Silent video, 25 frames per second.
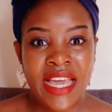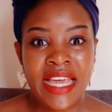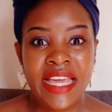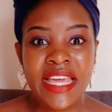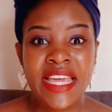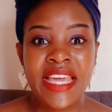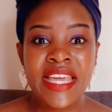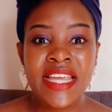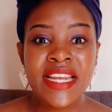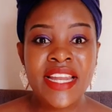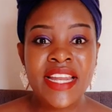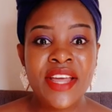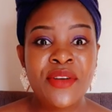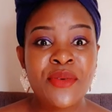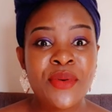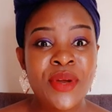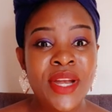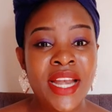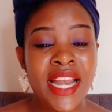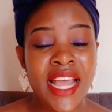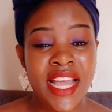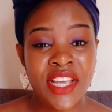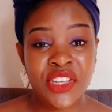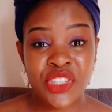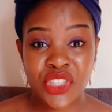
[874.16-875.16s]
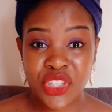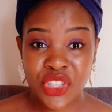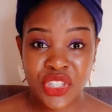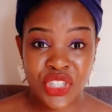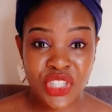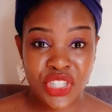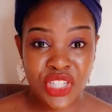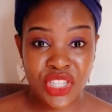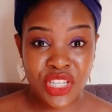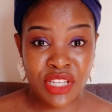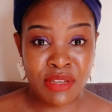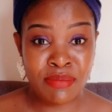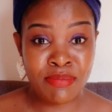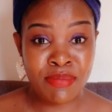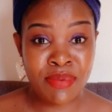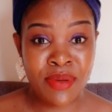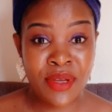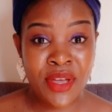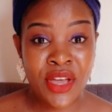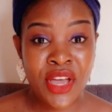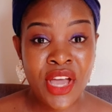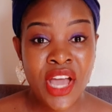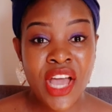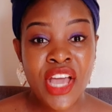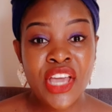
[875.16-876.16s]
in a relationship,
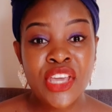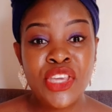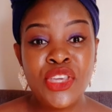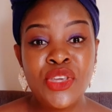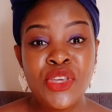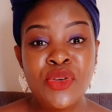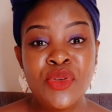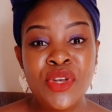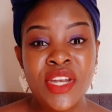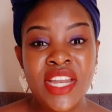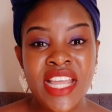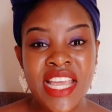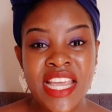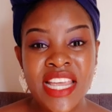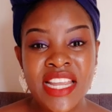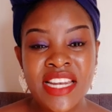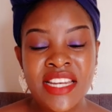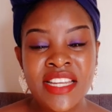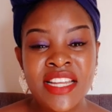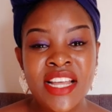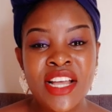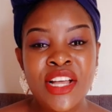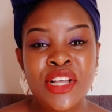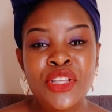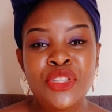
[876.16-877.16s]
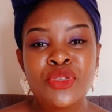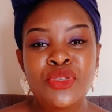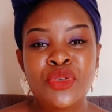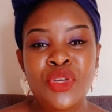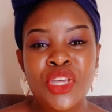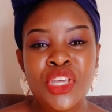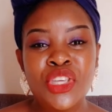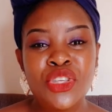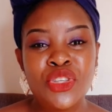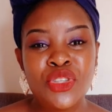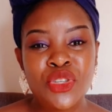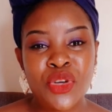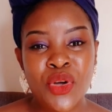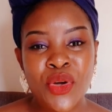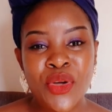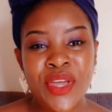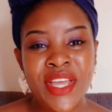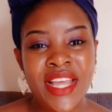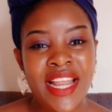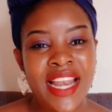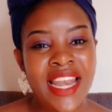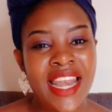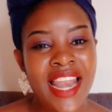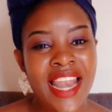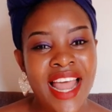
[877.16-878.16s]
you need to
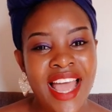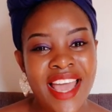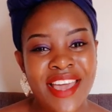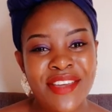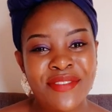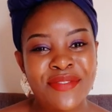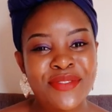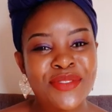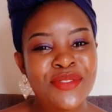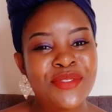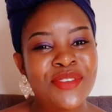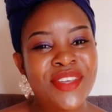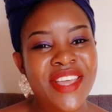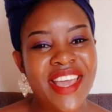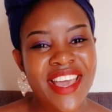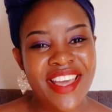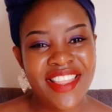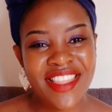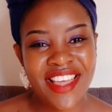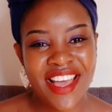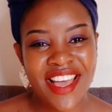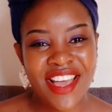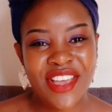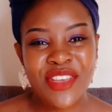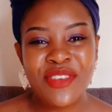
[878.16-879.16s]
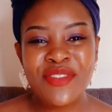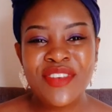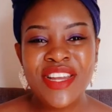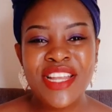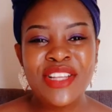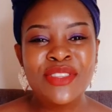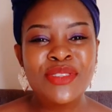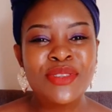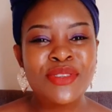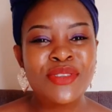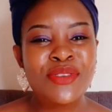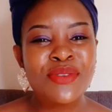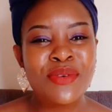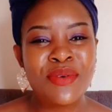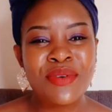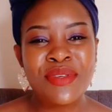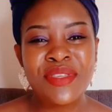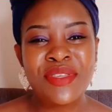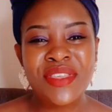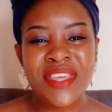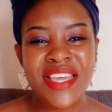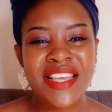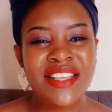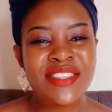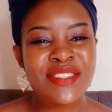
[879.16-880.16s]
enjoy life together. You need to do
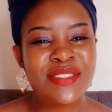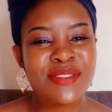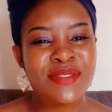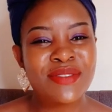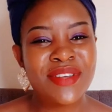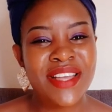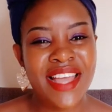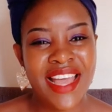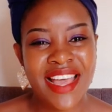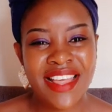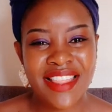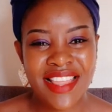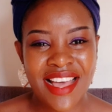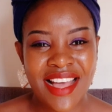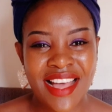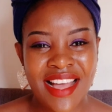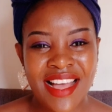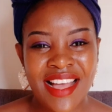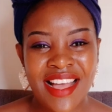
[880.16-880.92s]
things together.